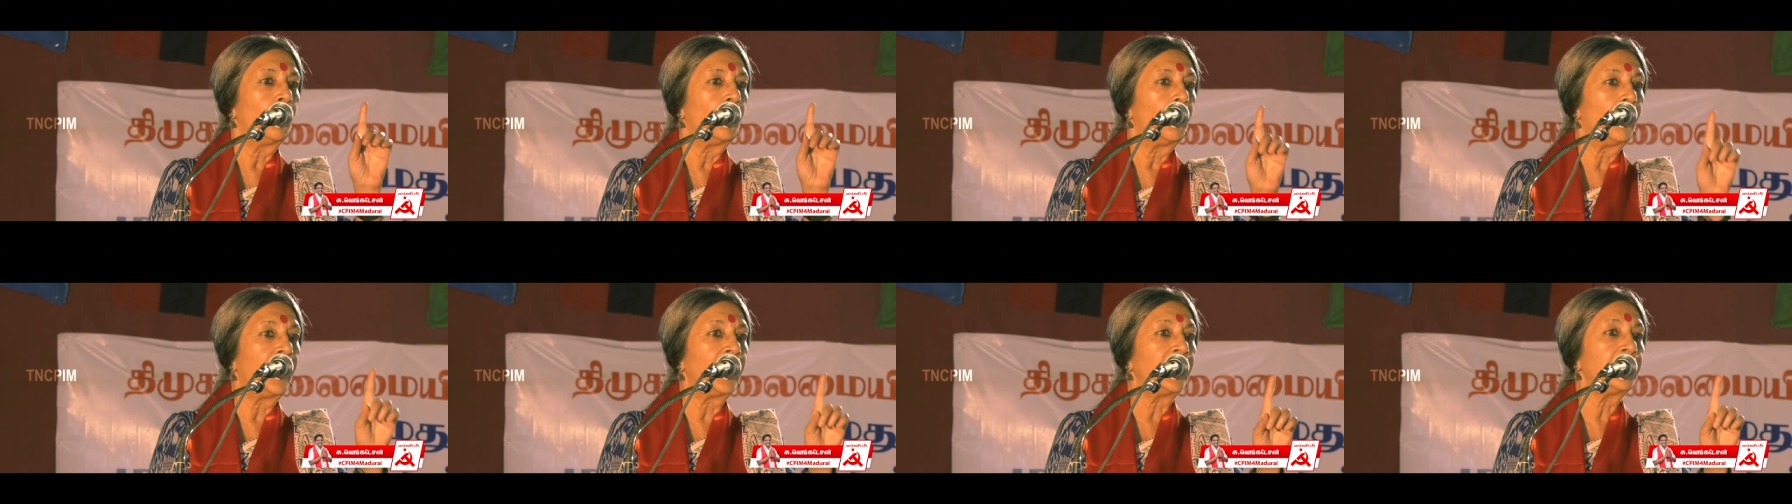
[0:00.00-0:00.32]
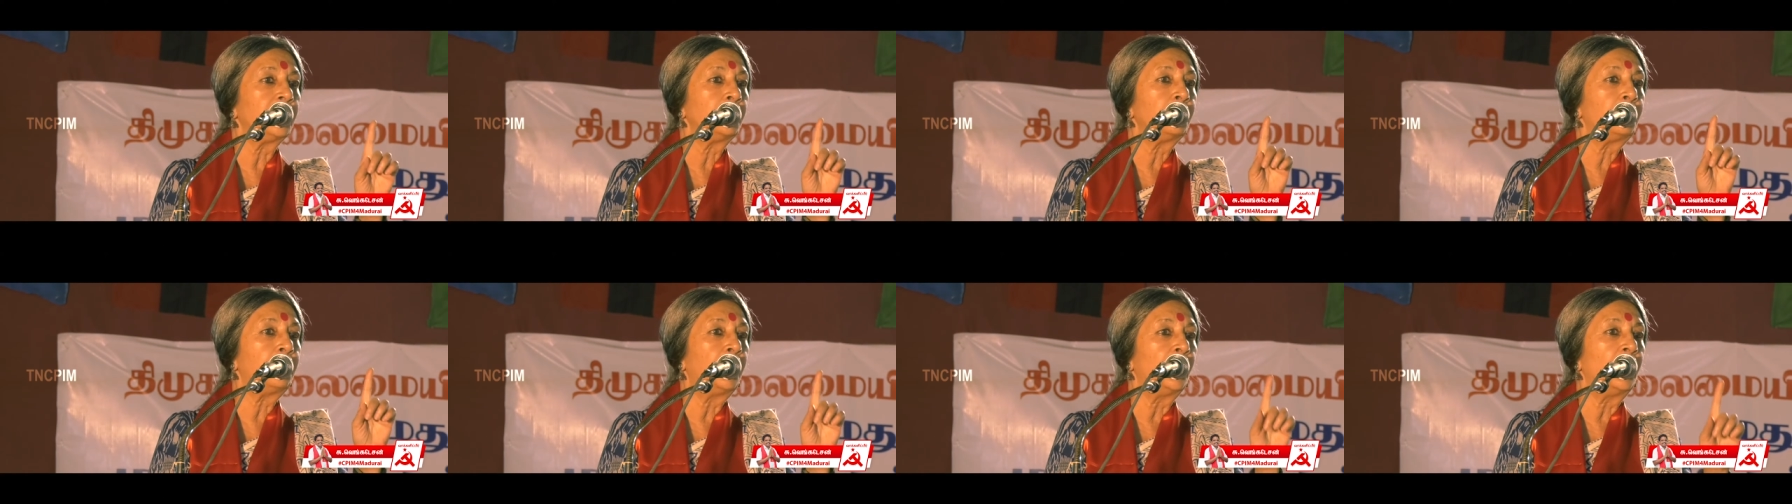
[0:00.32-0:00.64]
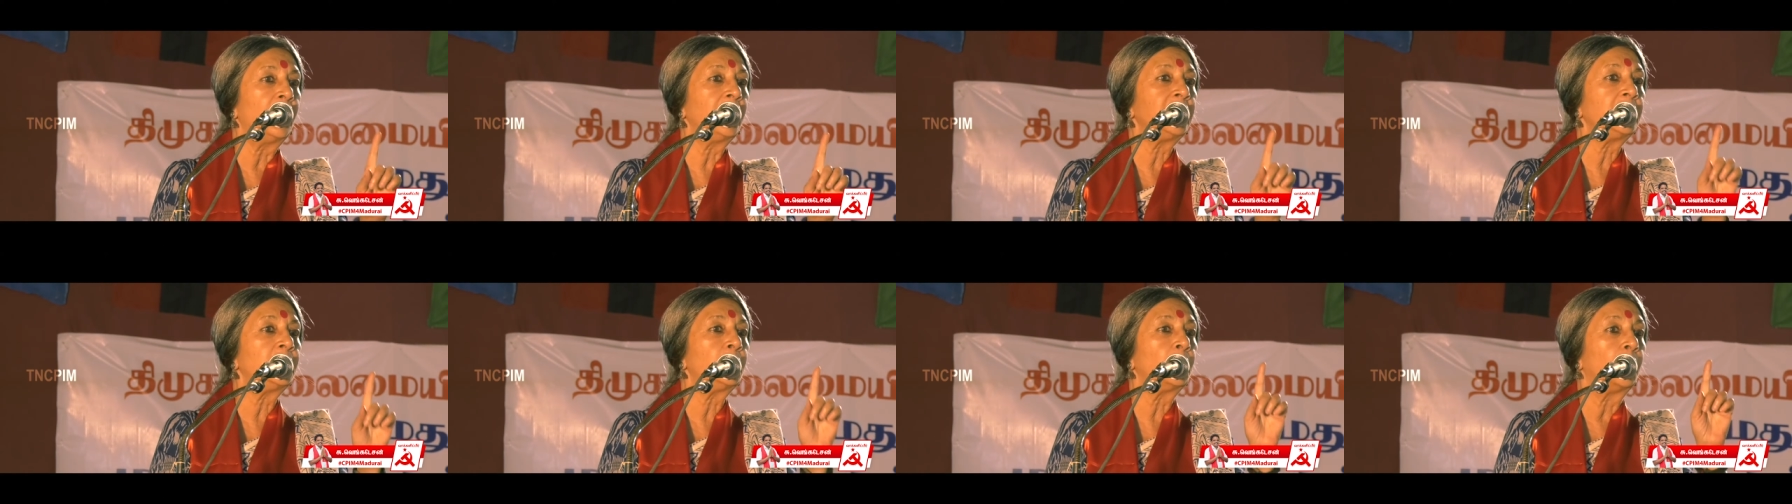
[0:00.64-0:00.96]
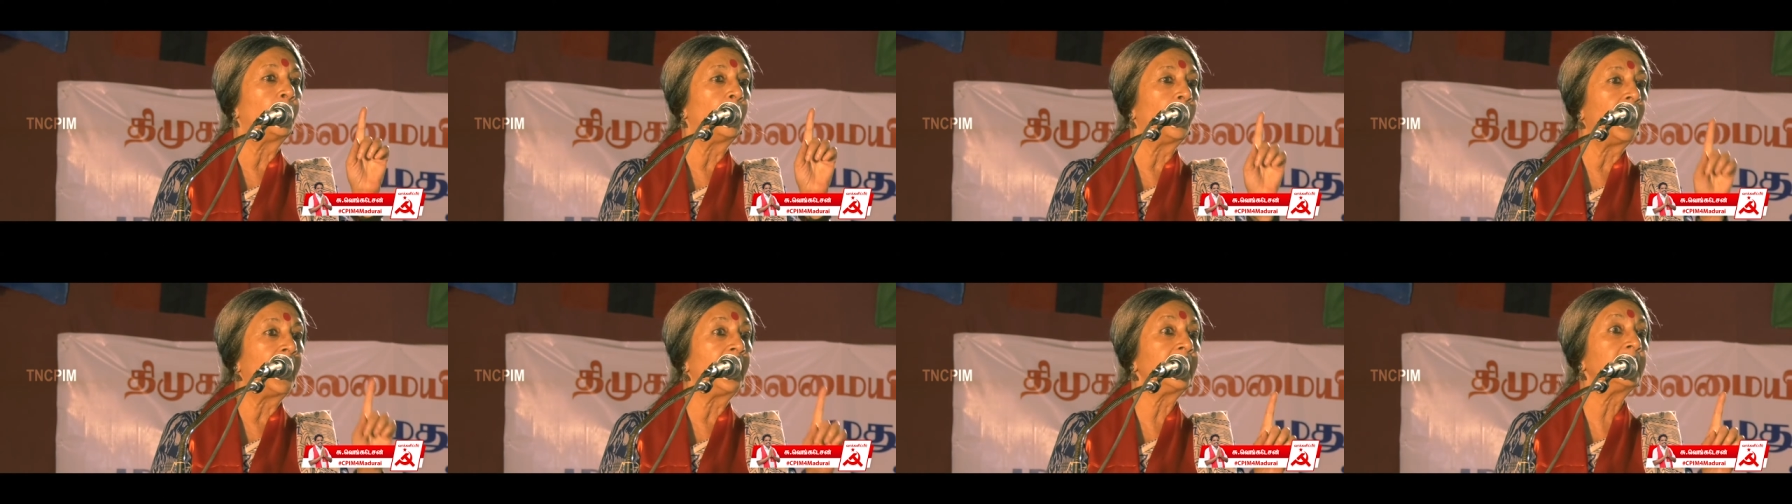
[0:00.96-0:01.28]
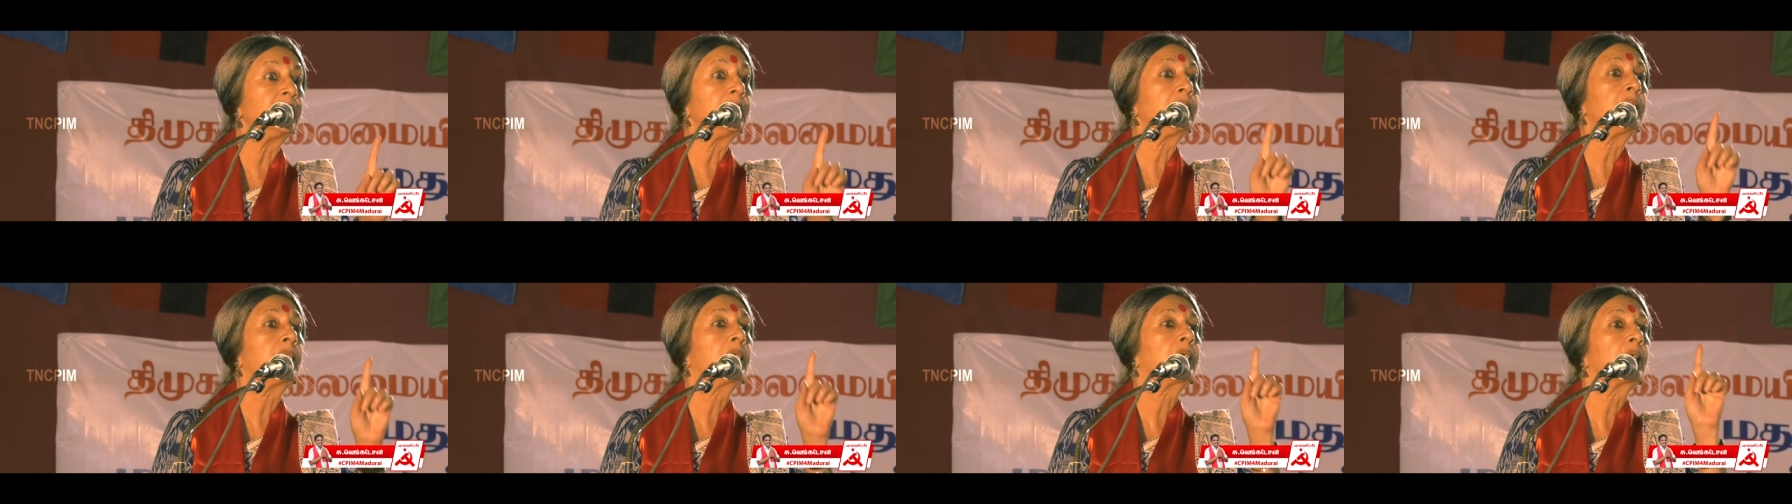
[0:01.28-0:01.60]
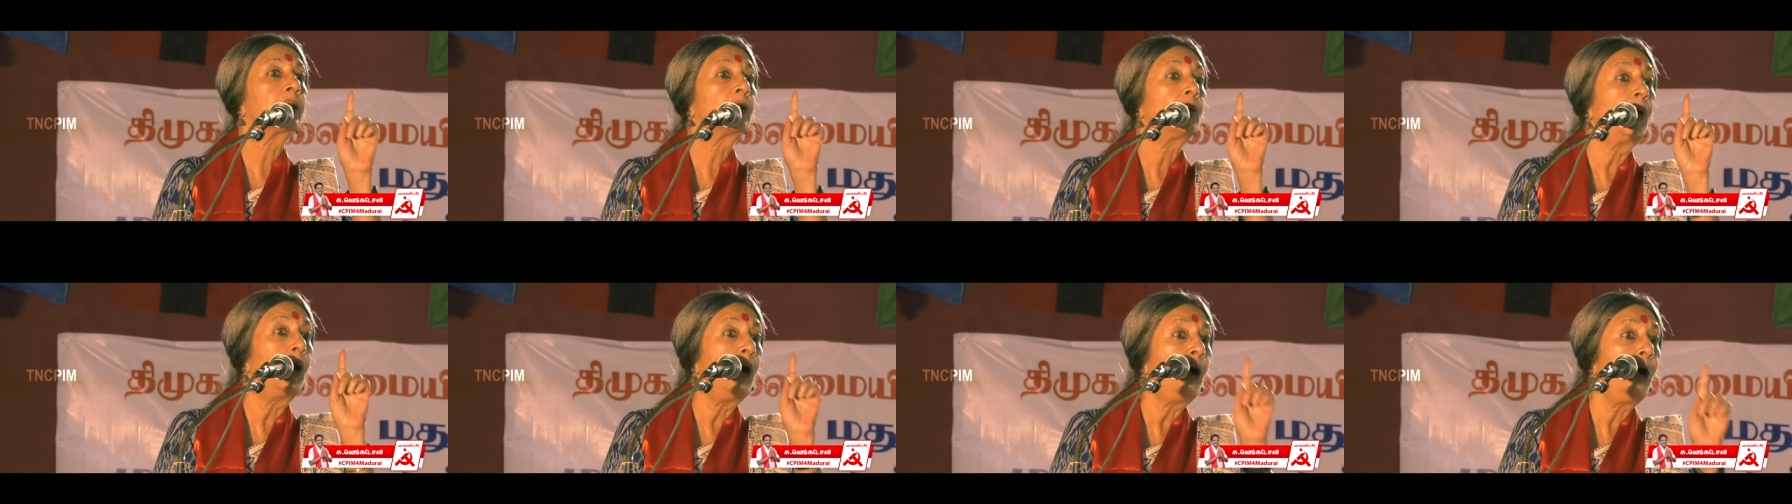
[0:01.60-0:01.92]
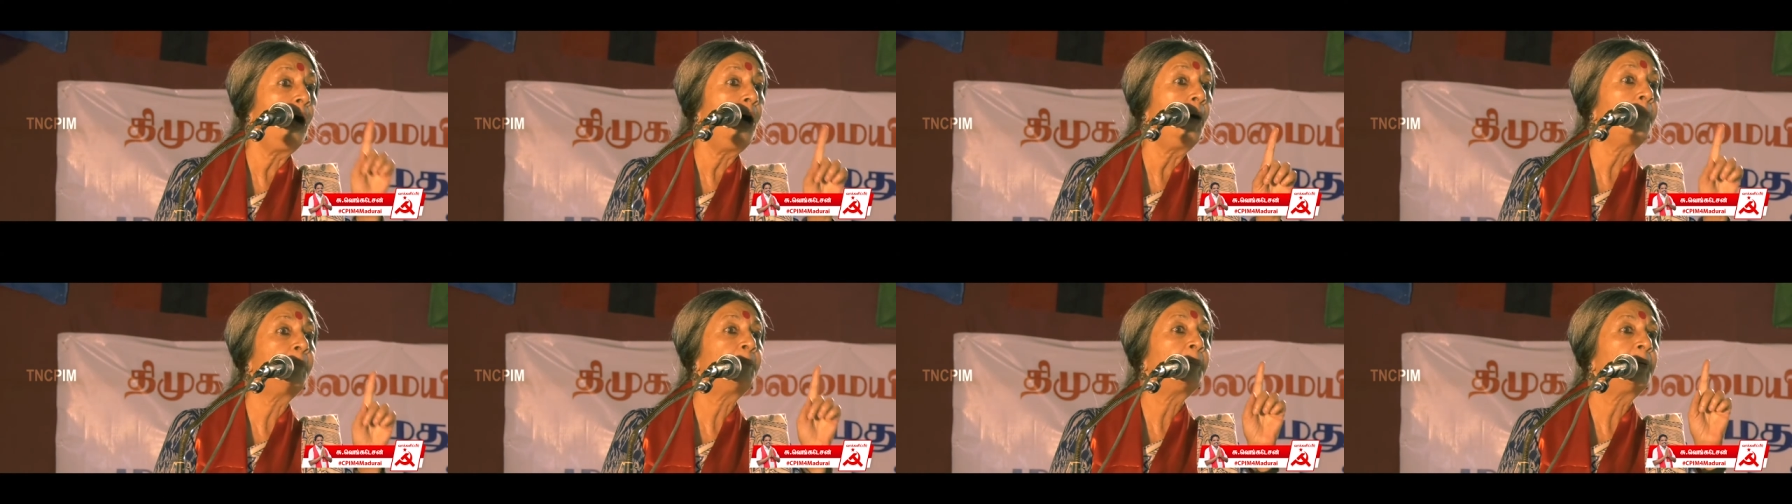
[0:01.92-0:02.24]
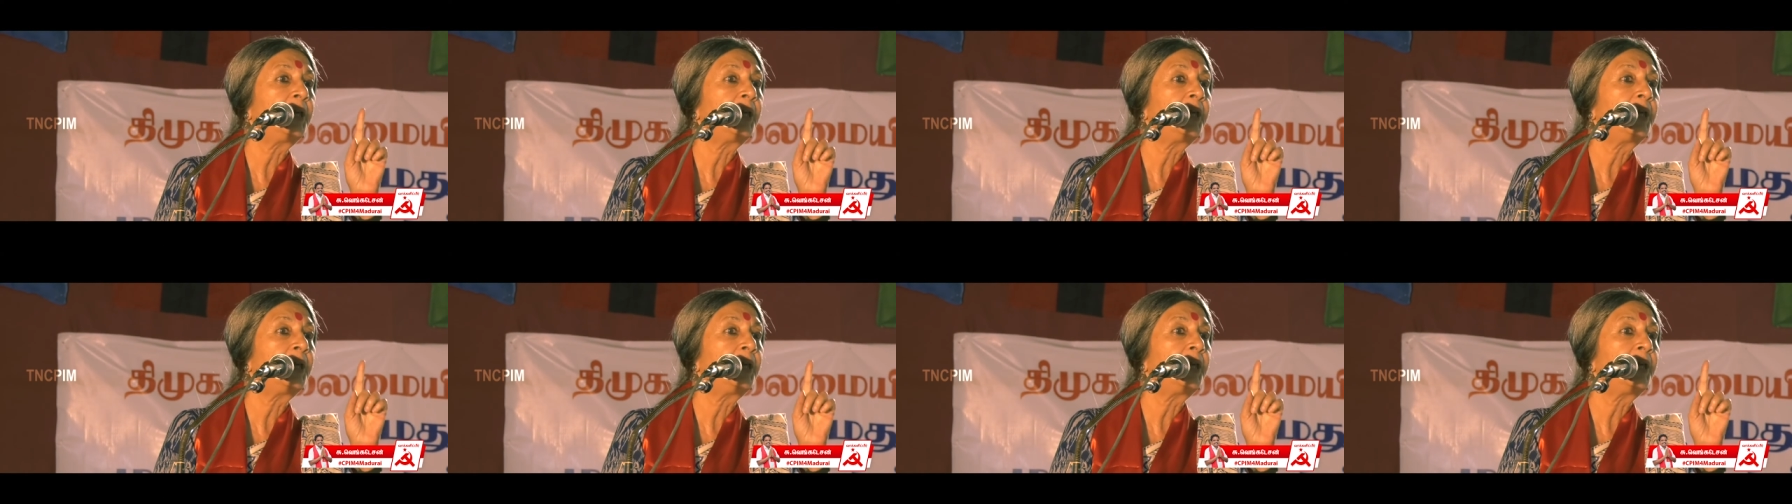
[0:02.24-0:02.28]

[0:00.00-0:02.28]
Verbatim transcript: one point one crore